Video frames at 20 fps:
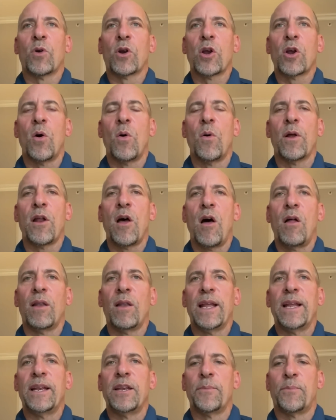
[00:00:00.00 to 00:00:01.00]
we're going
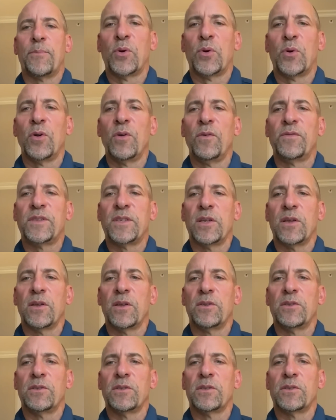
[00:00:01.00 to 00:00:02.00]
all to prove
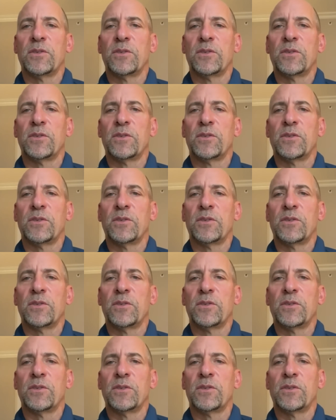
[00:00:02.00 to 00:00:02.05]
to